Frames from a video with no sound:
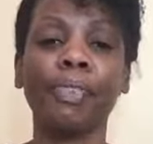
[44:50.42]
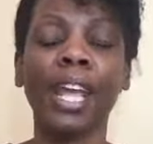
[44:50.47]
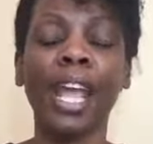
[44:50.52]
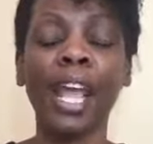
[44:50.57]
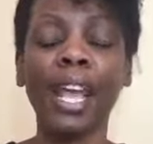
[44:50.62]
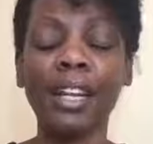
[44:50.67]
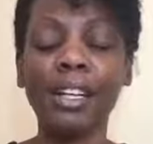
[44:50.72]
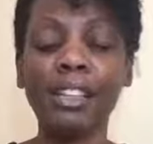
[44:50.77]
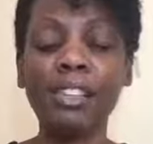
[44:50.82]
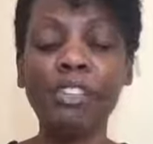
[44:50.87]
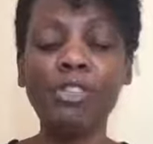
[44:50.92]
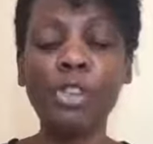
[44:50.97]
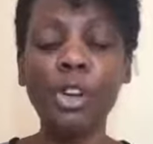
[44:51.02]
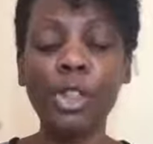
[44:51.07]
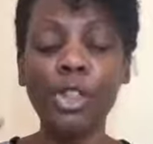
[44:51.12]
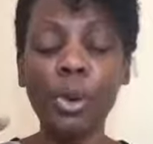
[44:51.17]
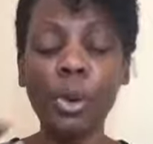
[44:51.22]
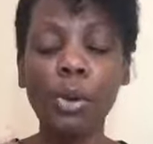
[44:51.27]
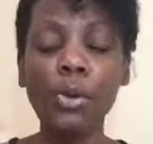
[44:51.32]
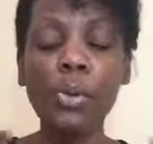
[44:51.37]
And for
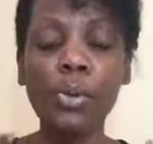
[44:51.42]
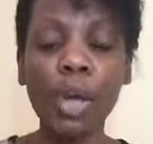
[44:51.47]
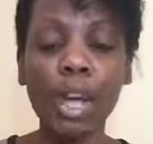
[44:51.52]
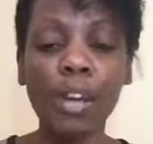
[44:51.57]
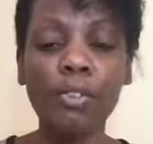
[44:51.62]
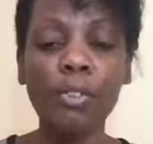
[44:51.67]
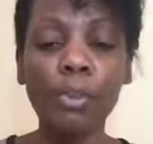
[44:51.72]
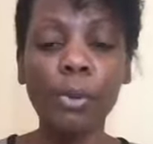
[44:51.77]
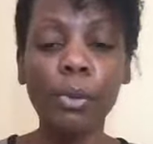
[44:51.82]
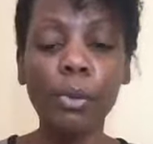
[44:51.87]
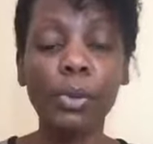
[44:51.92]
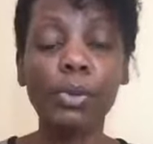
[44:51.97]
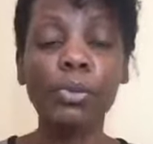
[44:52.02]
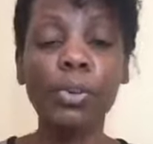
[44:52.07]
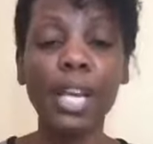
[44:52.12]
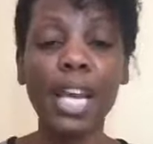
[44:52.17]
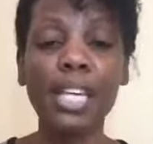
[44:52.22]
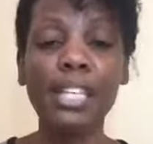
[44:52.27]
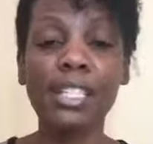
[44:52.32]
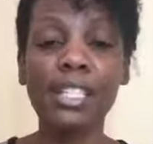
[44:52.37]
those who have good
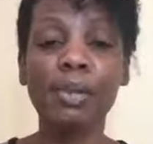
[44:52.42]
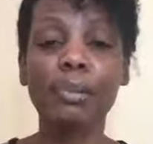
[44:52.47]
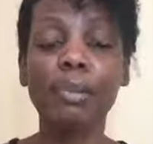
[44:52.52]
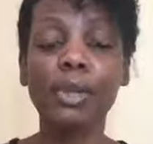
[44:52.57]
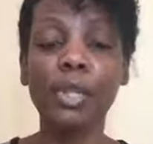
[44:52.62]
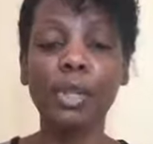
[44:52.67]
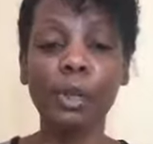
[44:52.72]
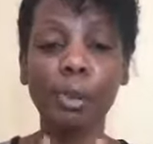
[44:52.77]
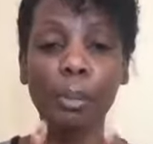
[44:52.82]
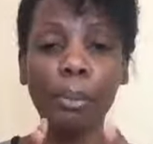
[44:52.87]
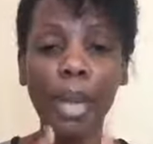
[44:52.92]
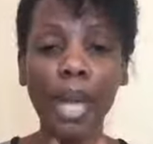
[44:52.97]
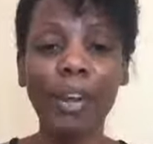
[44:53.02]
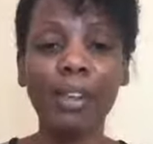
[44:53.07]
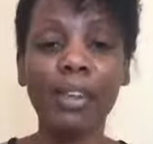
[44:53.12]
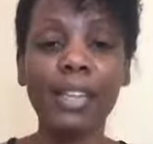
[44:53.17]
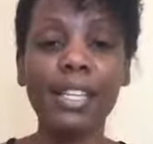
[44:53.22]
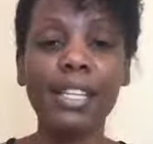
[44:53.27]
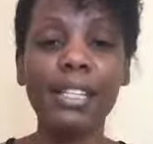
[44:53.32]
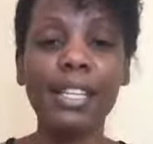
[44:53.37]
relationship with your
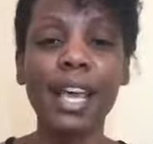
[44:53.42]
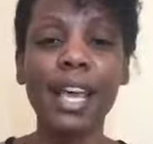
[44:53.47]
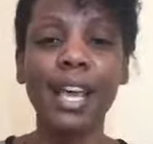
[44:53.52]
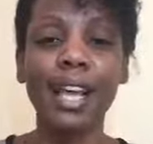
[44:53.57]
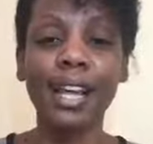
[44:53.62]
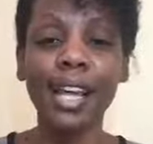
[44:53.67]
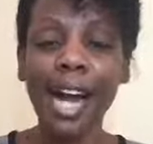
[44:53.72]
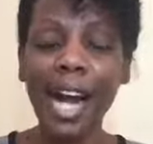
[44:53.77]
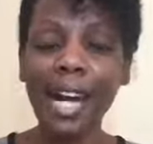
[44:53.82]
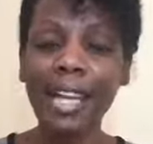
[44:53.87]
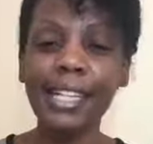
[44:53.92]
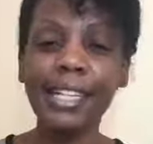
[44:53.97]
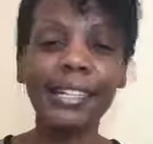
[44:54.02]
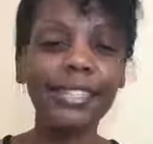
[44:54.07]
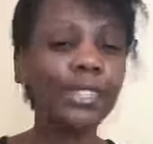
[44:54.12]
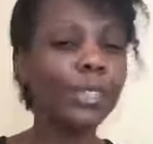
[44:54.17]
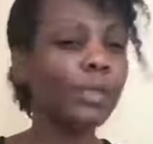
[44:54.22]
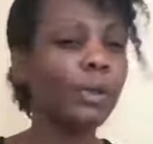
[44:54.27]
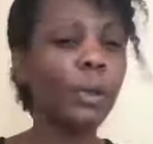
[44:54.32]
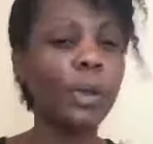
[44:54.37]
parents, God is
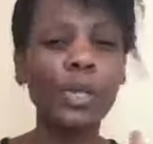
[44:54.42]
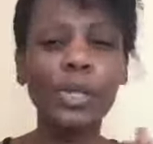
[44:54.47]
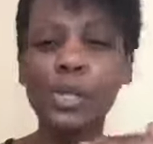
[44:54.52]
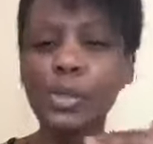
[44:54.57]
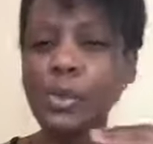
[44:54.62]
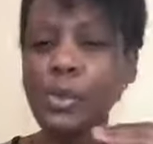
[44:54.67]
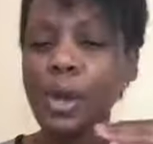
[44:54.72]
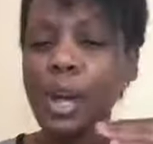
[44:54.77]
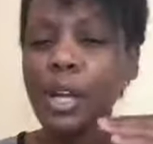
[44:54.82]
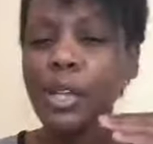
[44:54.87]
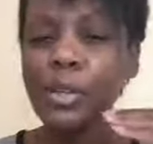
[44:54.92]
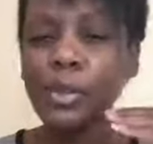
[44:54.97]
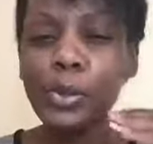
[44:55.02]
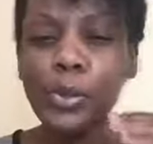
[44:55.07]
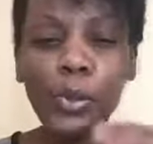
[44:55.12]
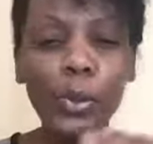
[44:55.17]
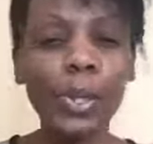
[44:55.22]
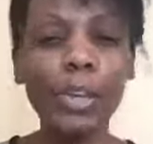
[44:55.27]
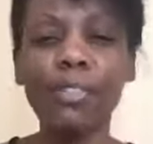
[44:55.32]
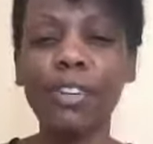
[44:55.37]
still going to
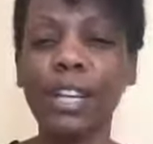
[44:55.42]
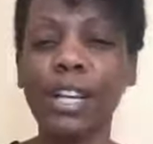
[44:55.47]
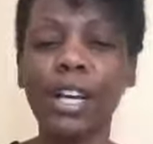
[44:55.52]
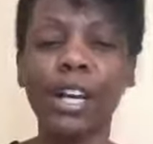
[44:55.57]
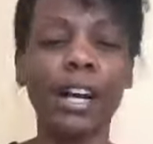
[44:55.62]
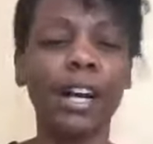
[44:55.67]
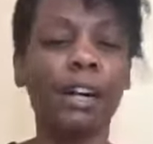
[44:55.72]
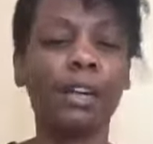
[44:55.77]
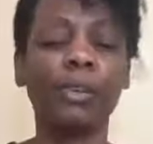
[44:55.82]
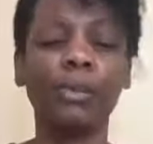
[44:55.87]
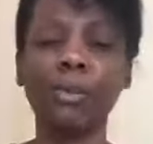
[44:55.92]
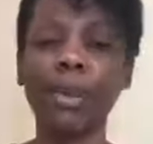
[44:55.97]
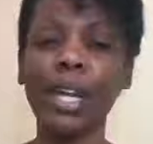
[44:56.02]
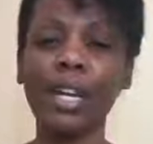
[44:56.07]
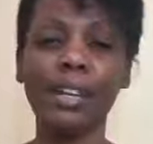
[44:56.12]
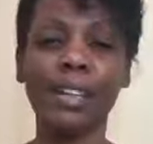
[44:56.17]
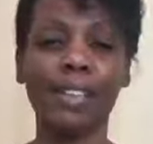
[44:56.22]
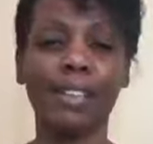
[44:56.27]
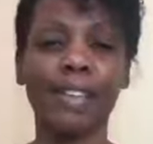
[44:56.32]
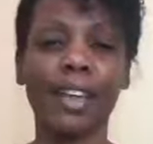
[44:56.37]
do even a, a
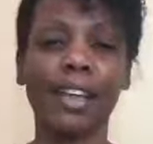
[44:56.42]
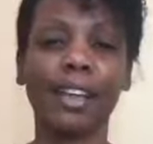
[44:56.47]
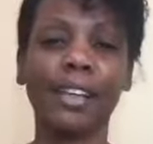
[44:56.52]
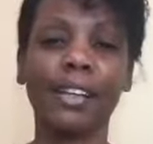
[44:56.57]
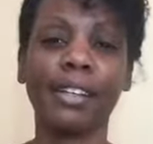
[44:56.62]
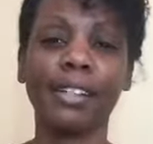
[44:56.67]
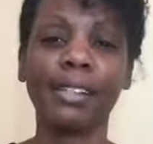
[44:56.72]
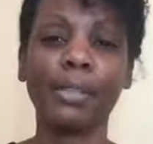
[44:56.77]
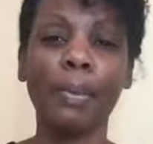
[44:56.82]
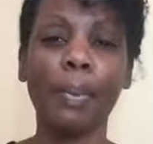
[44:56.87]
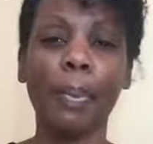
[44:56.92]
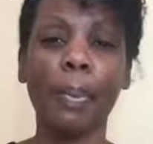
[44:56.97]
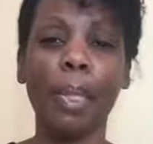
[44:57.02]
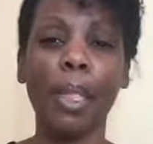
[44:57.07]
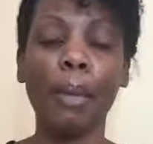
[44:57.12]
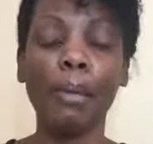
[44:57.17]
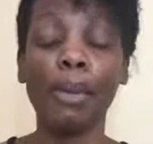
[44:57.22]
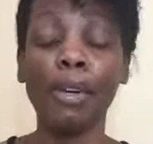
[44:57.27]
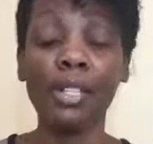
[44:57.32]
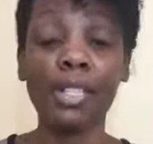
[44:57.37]
greater thing
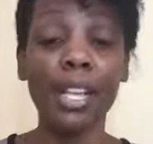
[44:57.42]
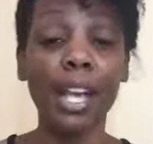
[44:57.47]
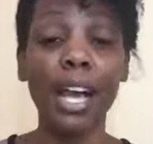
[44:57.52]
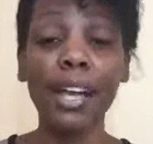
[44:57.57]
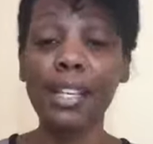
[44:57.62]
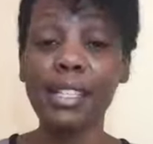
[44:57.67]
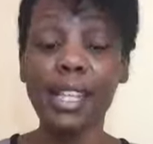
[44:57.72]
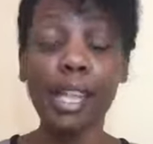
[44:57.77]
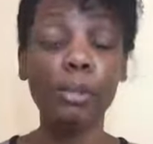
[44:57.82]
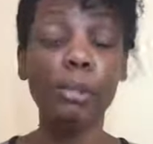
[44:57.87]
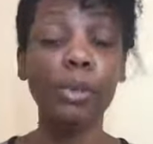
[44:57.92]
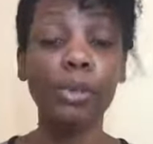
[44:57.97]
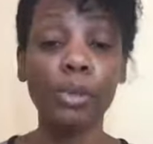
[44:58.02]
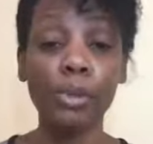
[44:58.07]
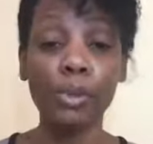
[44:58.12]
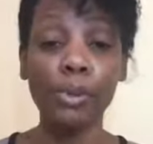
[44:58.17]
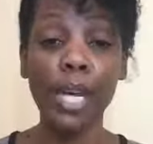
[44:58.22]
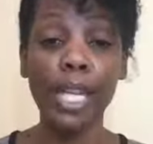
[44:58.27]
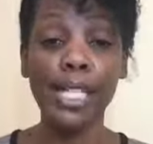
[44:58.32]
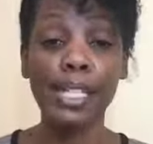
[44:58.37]
because God is able to
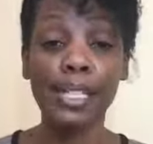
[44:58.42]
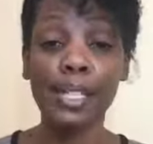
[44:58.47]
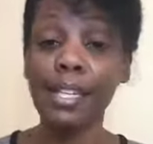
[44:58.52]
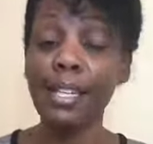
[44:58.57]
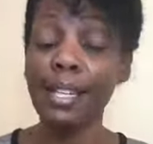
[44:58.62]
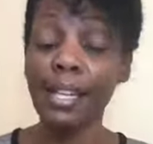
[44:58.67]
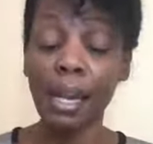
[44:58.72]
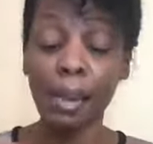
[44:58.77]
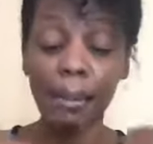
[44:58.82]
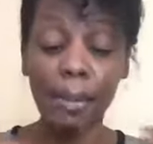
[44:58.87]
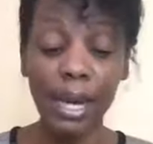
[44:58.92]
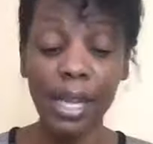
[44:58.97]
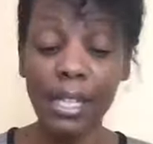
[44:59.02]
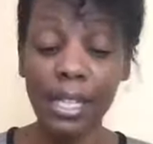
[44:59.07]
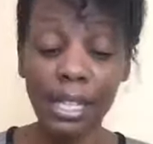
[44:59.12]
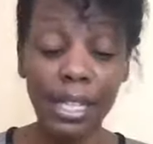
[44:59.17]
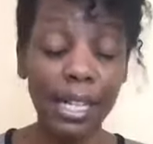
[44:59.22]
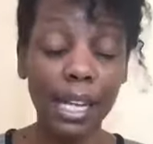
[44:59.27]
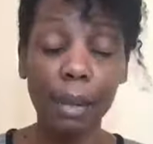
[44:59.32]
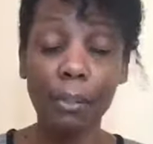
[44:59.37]
do exceeding
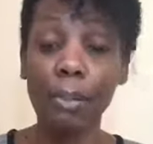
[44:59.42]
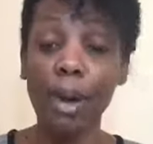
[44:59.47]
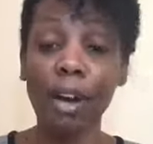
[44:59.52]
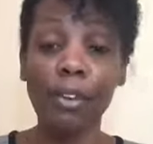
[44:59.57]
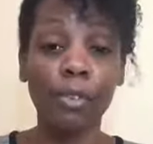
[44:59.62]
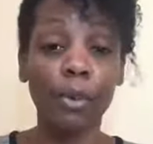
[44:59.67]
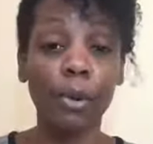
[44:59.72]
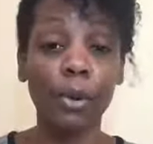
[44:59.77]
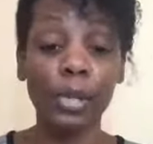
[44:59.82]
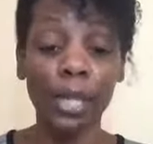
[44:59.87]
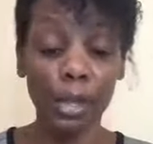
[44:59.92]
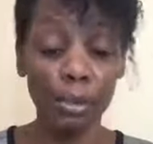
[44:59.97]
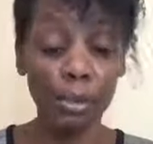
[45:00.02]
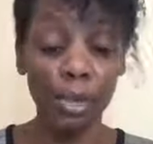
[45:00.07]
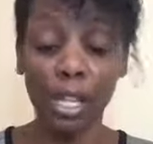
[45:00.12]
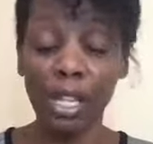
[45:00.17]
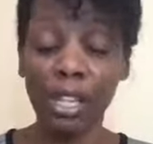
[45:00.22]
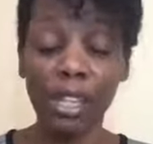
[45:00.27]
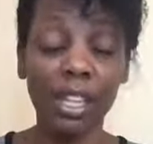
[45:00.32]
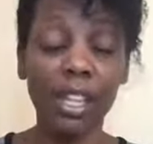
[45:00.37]
abundantly above all that we
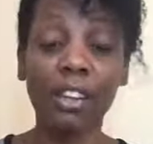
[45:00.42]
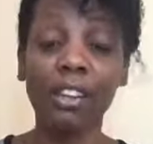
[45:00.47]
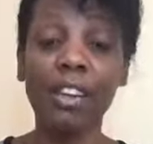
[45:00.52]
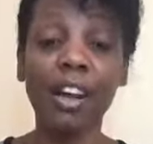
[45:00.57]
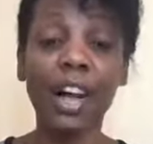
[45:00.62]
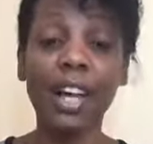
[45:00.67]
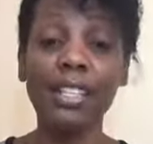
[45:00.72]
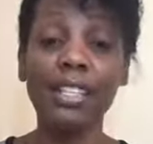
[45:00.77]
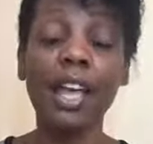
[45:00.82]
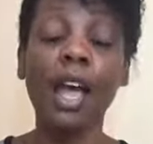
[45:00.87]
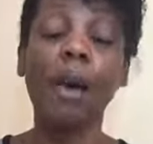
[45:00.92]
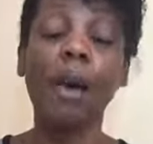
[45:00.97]
can think or ask.